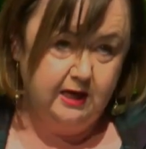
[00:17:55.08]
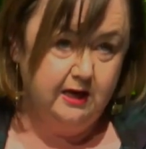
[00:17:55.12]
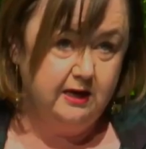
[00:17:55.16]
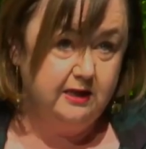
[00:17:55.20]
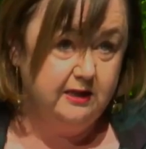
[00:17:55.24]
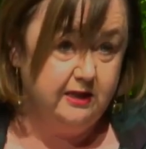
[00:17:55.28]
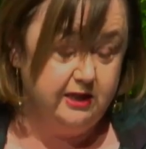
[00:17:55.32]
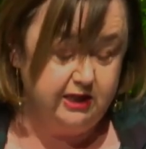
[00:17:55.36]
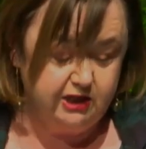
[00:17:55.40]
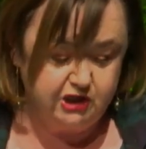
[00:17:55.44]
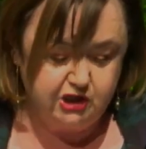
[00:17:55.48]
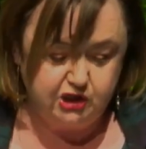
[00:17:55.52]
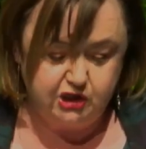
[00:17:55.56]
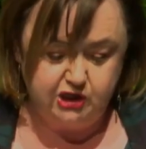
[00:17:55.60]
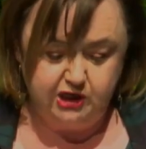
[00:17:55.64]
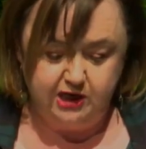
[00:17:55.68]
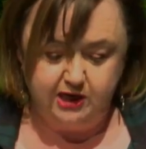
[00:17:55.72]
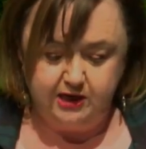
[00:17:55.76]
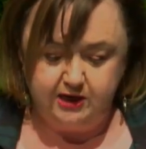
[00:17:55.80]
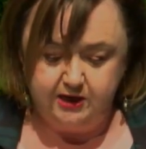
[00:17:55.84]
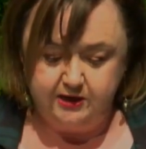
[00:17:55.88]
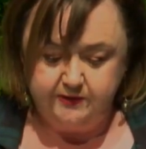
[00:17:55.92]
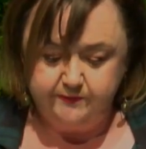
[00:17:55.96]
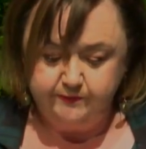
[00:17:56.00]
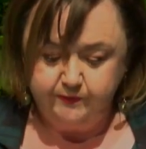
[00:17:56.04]
This
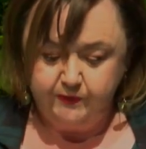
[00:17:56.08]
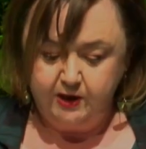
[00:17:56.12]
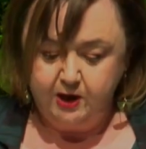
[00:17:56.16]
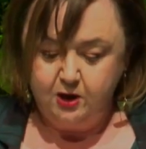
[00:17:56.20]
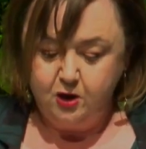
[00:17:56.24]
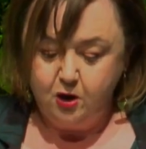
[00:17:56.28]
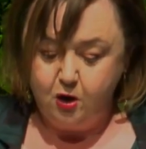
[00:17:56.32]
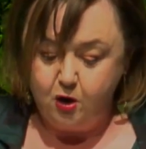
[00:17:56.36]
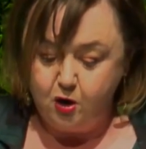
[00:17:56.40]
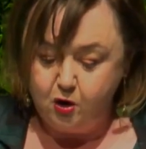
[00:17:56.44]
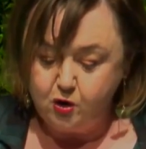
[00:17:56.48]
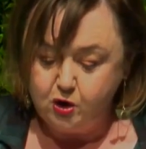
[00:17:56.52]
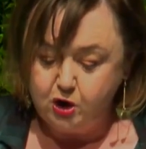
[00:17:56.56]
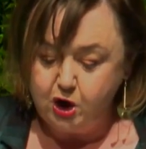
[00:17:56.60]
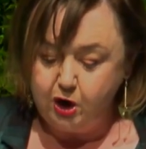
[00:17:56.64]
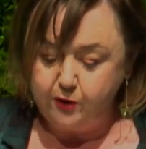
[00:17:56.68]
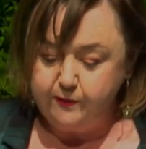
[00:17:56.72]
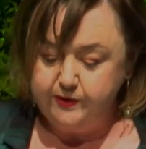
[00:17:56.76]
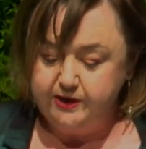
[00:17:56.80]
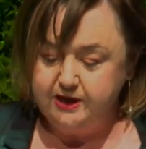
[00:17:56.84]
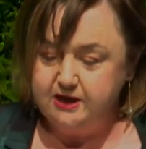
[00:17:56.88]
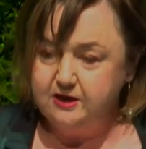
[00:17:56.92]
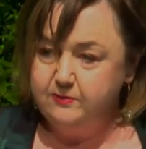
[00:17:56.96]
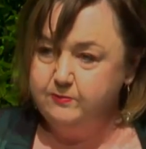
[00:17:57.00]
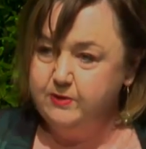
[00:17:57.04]
year,
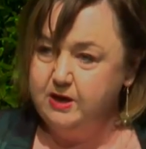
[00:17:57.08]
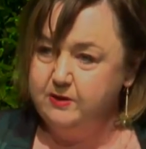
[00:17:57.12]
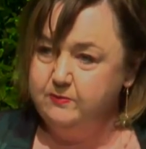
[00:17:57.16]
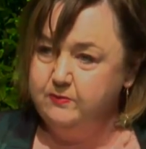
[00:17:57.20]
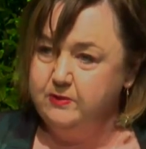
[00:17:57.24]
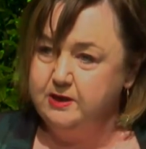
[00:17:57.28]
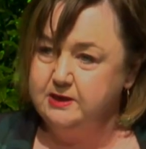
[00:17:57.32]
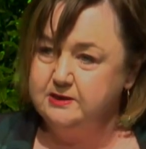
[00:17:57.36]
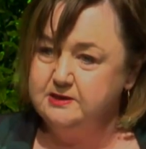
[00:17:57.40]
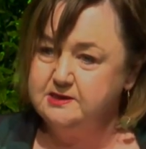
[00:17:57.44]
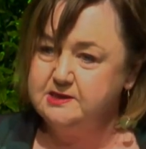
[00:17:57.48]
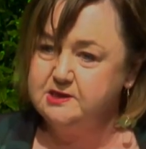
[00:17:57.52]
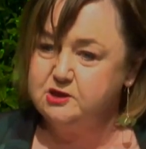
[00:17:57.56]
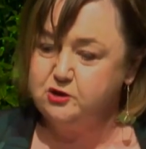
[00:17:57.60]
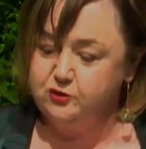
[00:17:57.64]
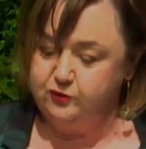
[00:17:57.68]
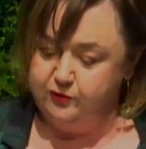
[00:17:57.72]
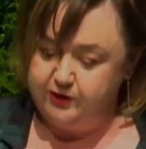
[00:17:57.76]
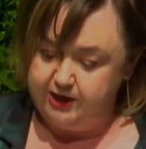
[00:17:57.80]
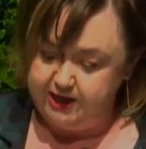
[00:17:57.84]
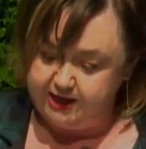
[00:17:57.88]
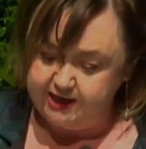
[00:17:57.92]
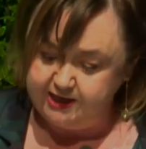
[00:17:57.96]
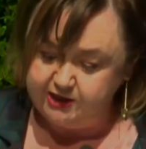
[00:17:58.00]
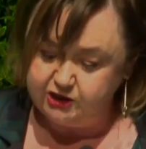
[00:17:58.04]
ongoing commitments
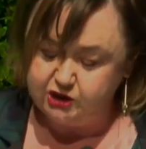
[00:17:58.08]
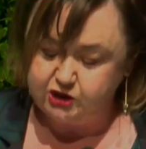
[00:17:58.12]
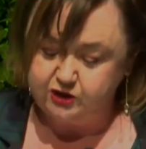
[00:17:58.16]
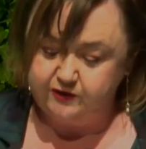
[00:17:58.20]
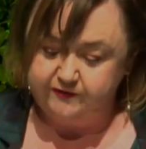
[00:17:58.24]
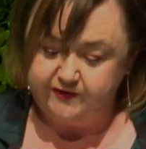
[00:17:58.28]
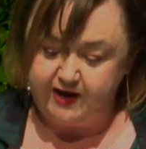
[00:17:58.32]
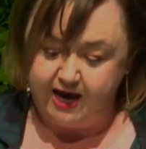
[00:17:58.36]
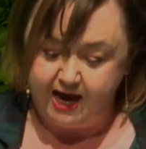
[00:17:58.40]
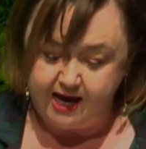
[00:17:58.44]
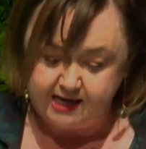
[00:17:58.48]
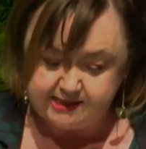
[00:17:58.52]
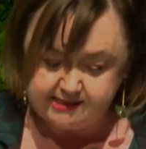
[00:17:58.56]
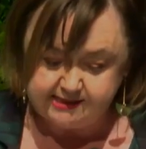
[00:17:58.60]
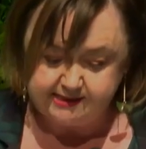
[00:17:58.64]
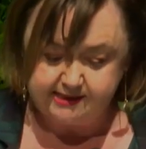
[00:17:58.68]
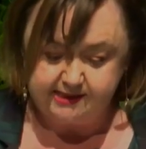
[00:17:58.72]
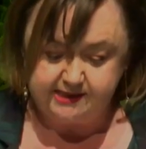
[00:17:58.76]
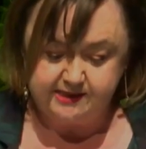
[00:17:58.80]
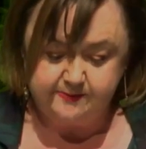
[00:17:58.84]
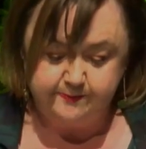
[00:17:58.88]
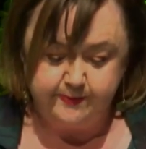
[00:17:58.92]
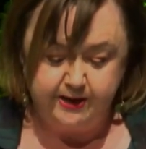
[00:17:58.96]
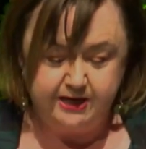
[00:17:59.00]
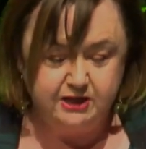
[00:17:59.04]
through each of our
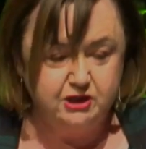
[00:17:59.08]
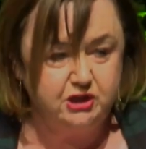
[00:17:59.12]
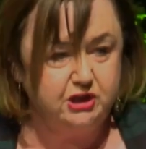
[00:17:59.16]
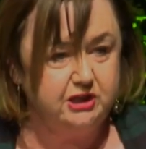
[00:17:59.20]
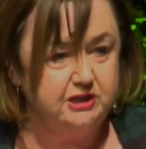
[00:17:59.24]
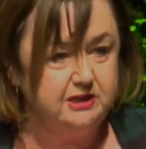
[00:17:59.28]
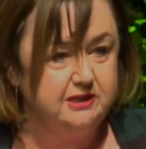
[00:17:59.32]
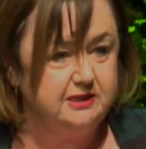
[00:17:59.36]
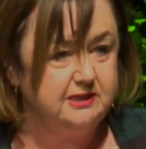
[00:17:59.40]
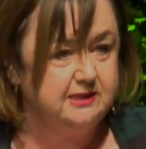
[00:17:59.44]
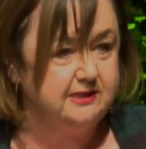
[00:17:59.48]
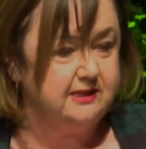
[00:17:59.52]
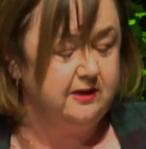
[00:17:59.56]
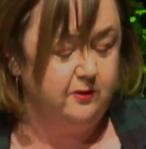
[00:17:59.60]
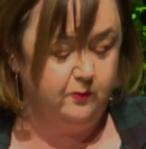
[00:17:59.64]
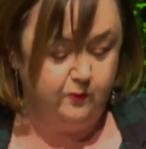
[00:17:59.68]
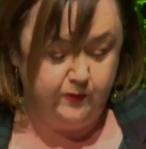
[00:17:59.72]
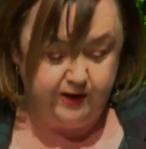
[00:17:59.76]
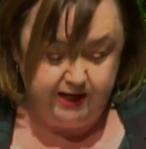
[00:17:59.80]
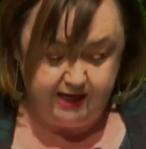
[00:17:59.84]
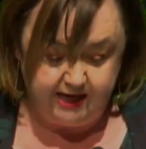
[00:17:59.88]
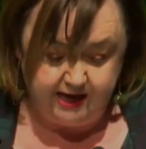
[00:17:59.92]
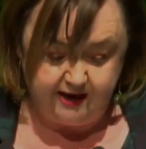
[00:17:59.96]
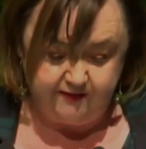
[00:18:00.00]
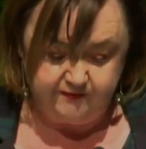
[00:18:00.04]
6 budgets that
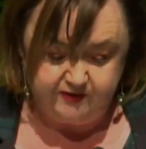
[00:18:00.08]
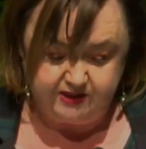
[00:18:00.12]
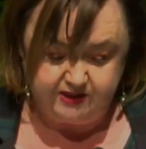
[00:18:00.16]
we have